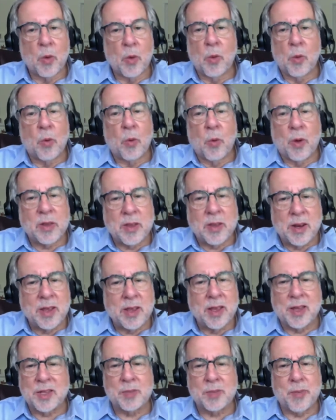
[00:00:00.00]
What did he
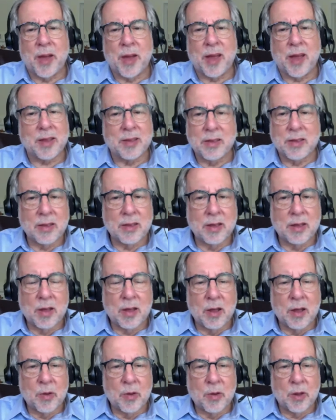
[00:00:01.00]
expect?
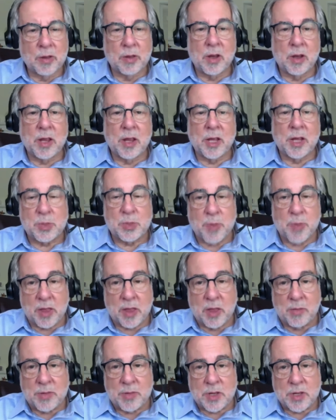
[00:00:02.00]
What did he expect
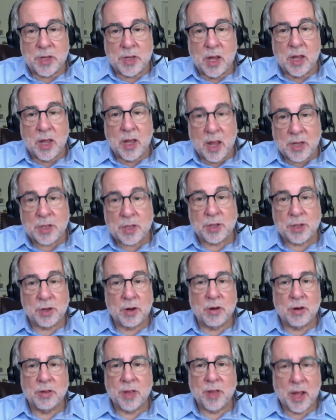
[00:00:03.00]
them to say? Yes,
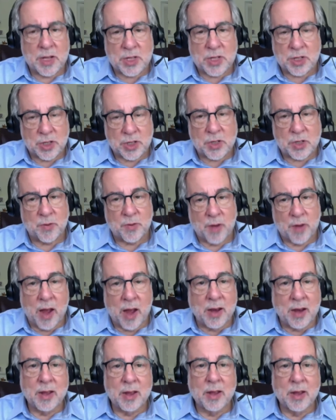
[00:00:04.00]
sir. That's just
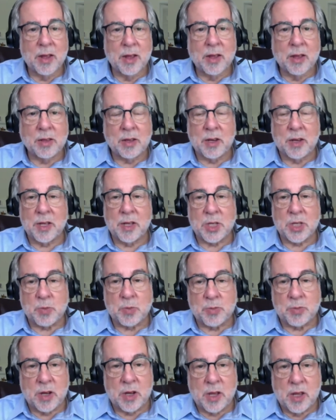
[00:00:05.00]
fine. Did
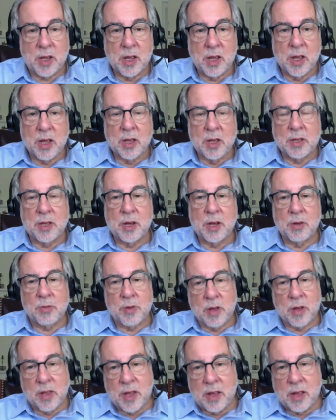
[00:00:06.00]
he
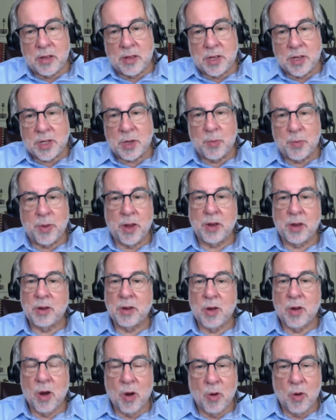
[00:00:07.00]
really anticipate
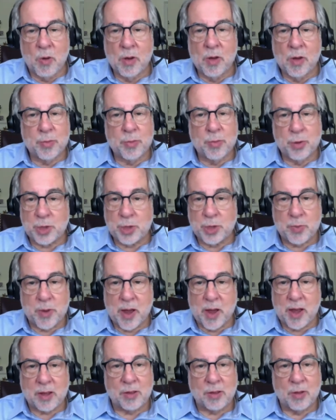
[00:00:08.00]
no
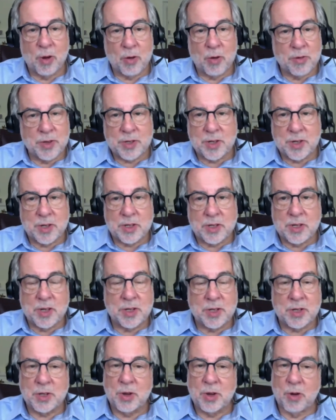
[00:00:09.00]
pushback, no
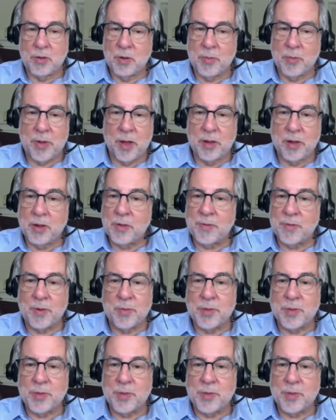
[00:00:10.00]
resistance, no rebellion from this